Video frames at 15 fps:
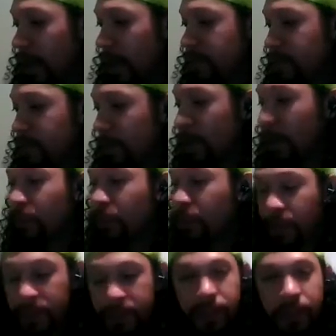to ask you about
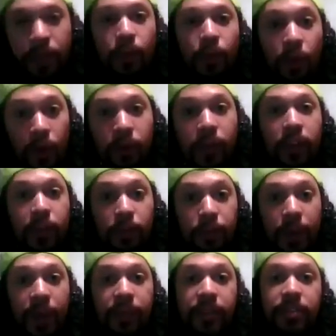was the role that you
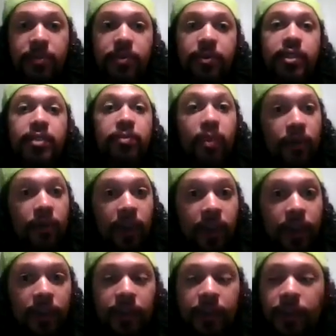play in this movie,
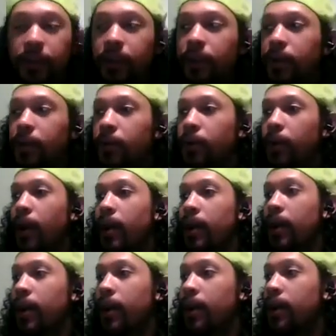right?
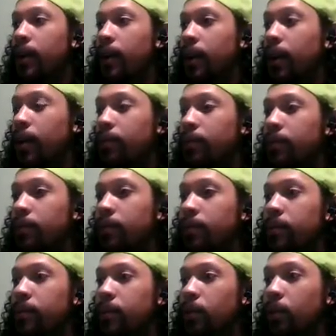And
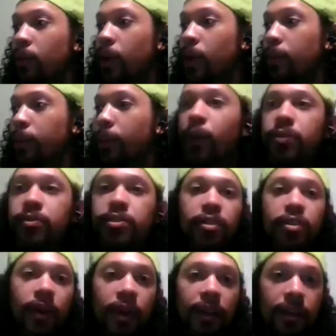your approach
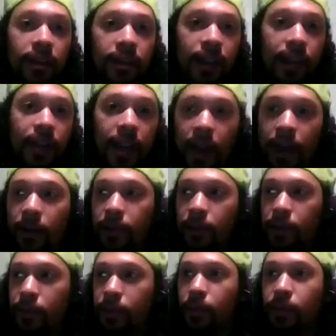to it, and like how
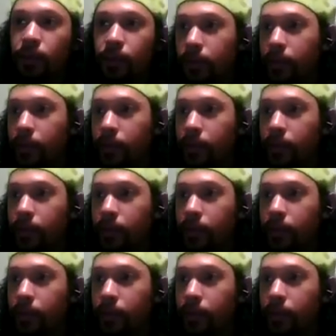you